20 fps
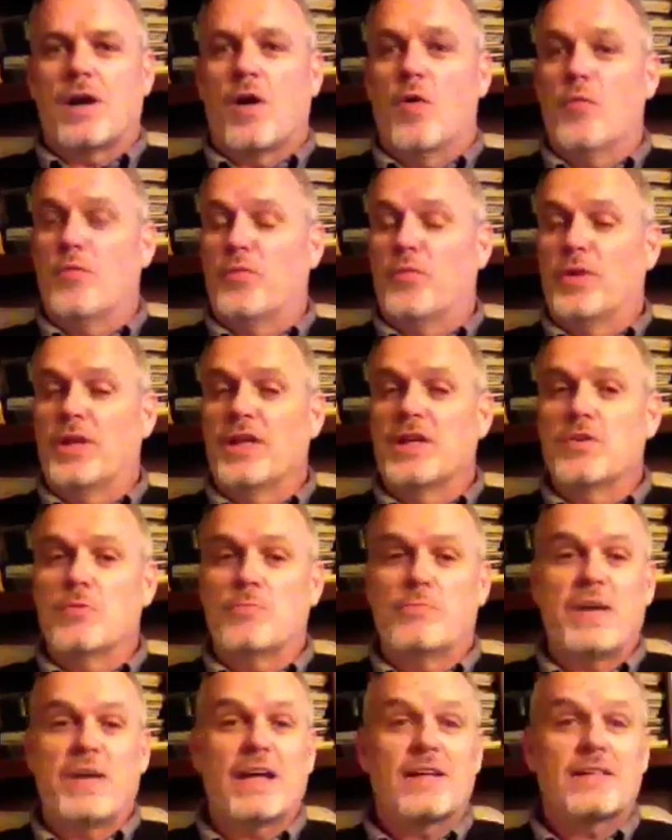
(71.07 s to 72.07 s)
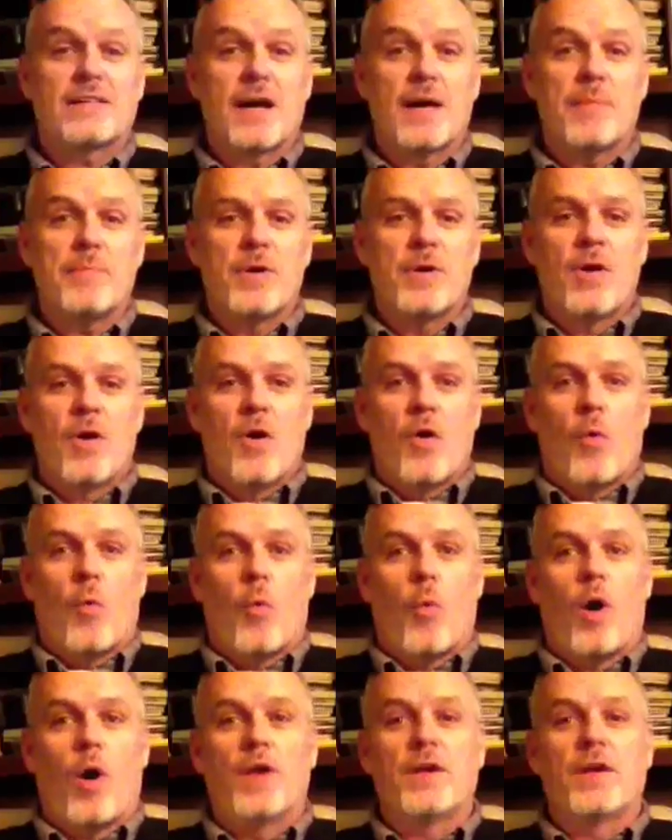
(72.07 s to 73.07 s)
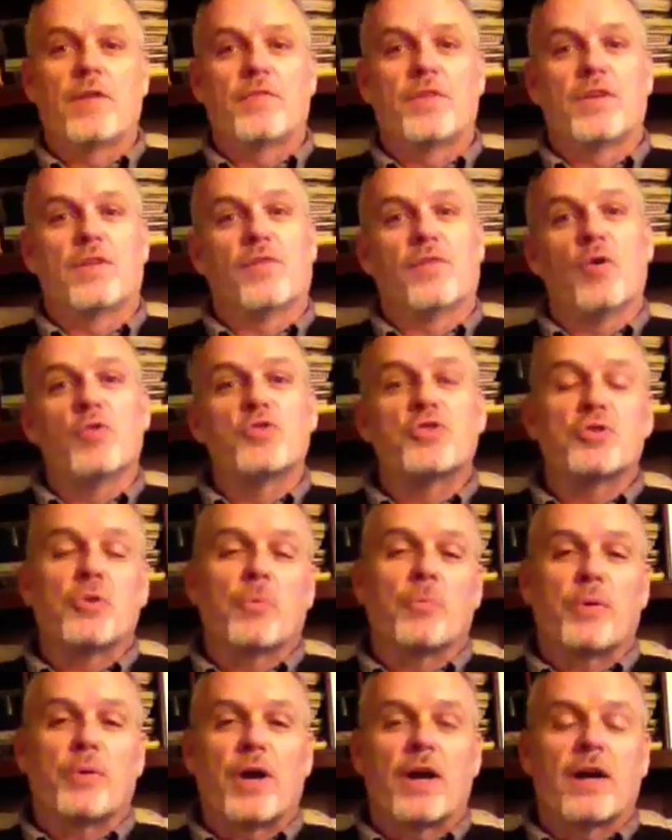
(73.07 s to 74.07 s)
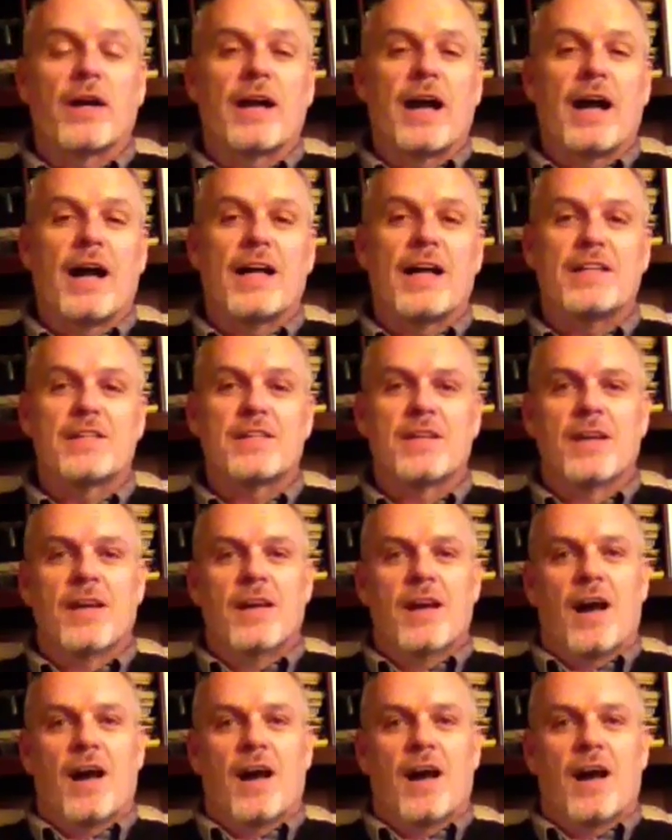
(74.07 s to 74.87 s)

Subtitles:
Hopefully you picked up one of the devotional prayer guides